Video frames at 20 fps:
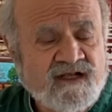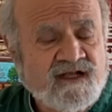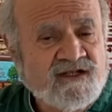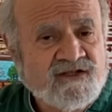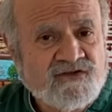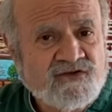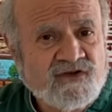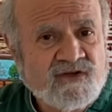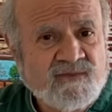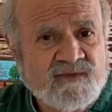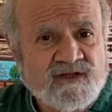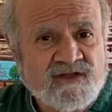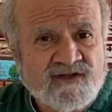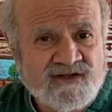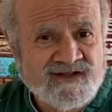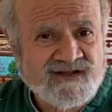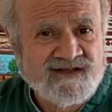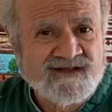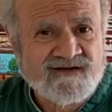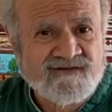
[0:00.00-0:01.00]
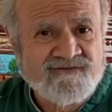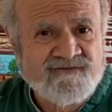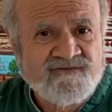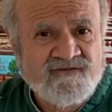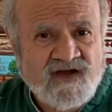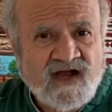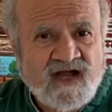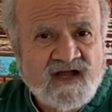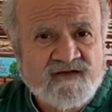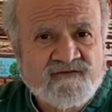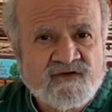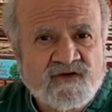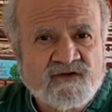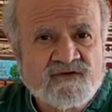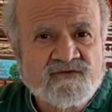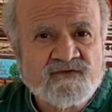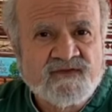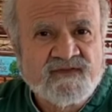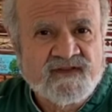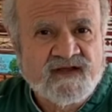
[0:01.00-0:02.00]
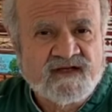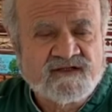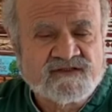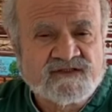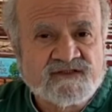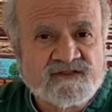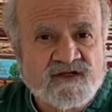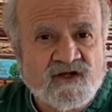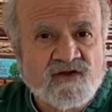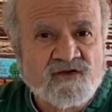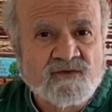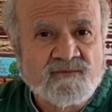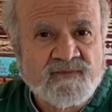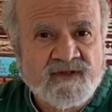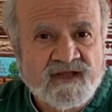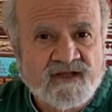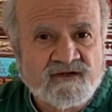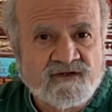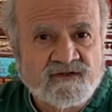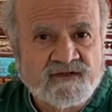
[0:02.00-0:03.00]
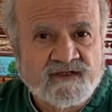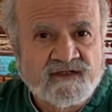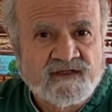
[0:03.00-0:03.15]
you could be looking at a $500,000 penalty.